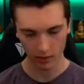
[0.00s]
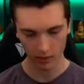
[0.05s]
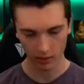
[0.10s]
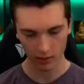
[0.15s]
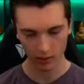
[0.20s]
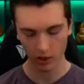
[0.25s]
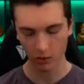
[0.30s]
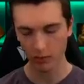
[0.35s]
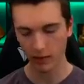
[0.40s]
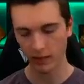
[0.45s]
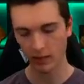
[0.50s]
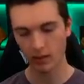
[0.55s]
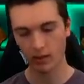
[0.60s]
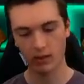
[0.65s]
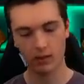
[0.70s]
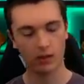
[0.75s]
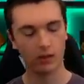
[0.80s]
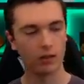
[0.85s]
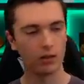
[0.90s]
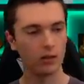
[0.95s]
Oh my
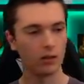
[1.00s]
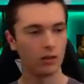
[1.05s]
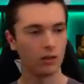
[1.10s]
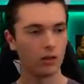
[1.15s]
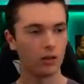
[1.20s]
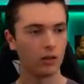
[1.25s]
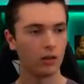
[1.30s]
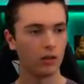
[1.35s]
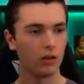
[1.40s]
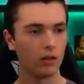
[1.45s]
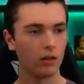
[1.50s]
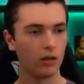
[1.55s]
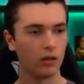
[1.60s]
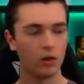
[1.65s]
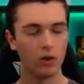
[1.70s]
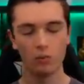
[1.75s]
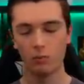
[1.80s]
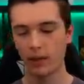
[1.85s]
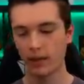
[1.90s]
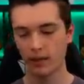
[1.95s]
god.
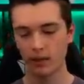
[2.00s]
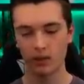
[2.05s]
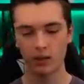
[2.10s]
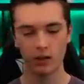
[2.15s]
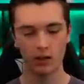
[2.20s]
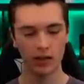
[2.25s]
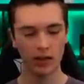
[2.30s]
Oh my god, I